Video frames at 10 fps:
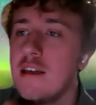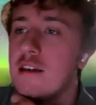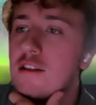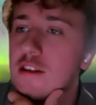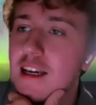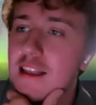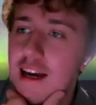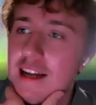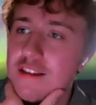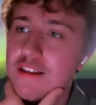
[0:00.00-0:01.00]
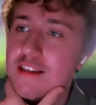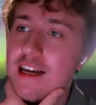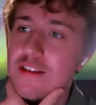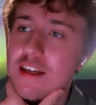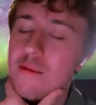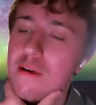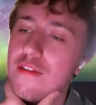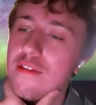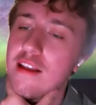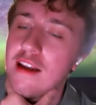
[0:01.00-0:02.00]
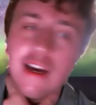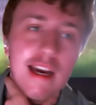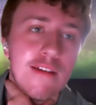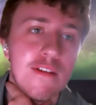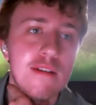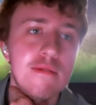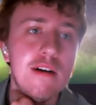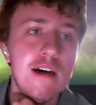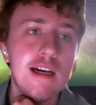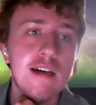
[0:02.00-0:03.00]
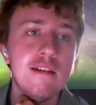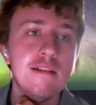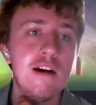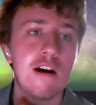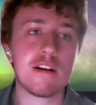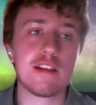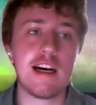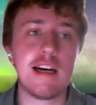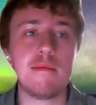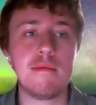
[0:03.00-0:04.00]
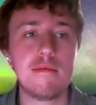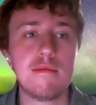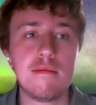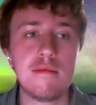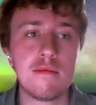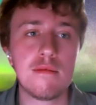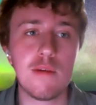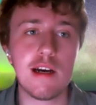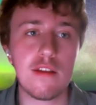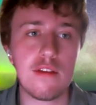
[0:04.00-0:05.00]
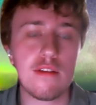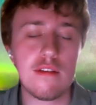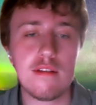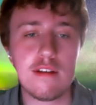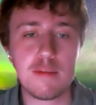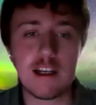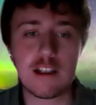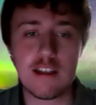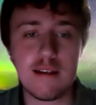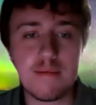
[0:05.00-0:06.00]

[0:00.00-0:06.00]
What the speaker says: So like, that's like one thing that I have a hard time with, especially.